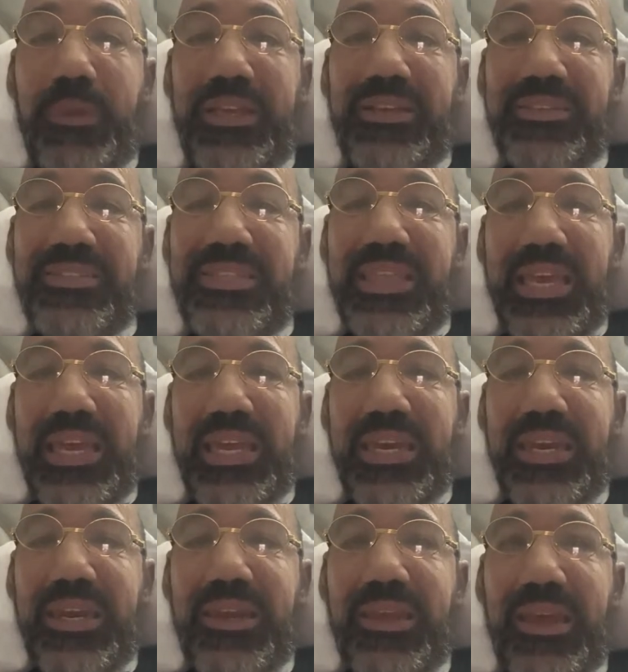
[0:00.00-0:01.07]
because
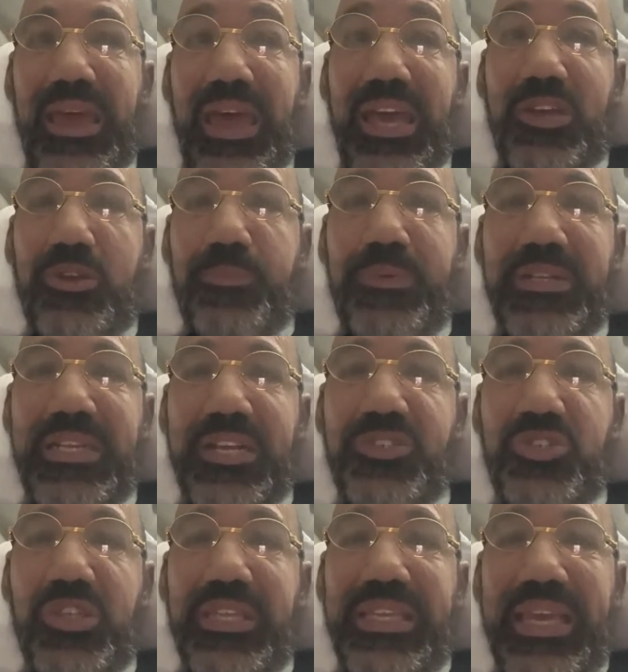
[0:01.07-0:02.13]
then I could
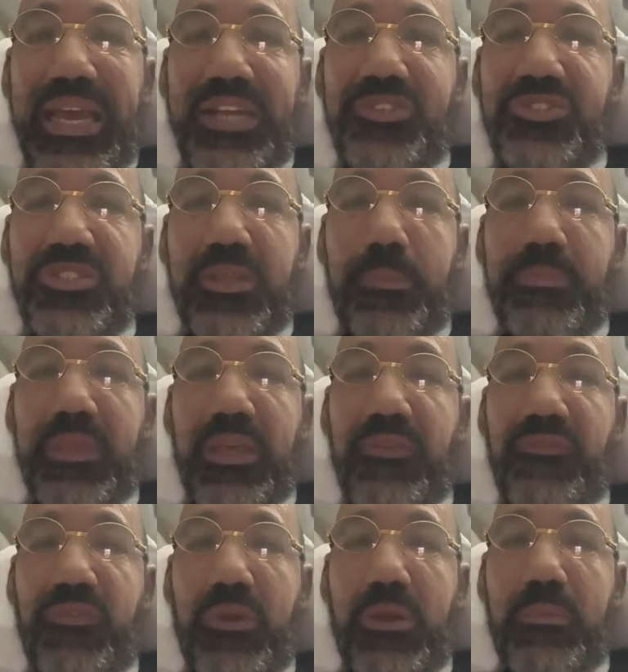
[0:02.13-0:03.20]
potentially catch
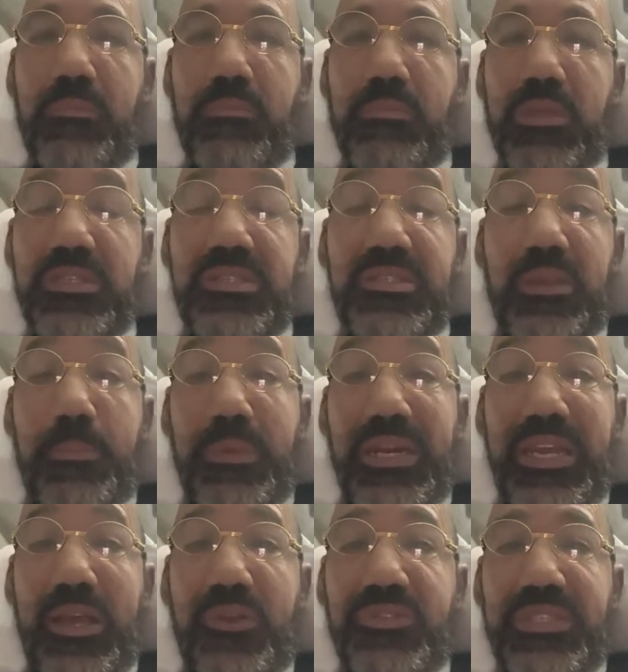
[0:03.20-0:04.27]
something from
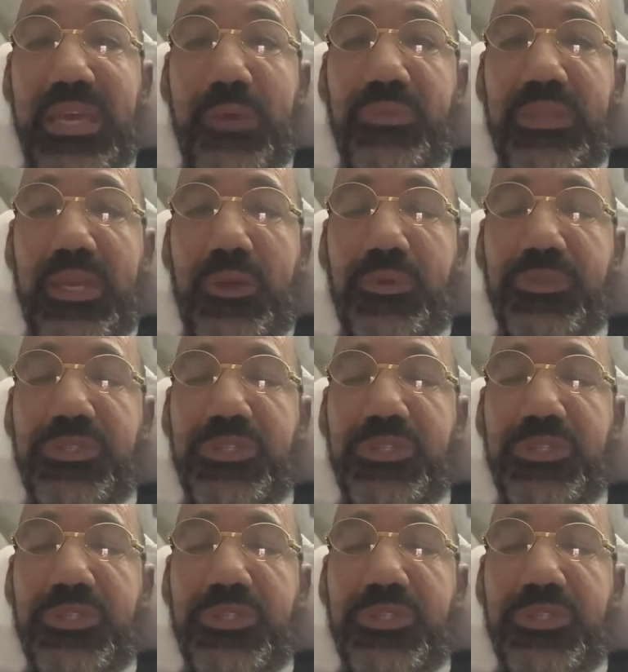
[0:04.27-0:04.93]
somebody else out there.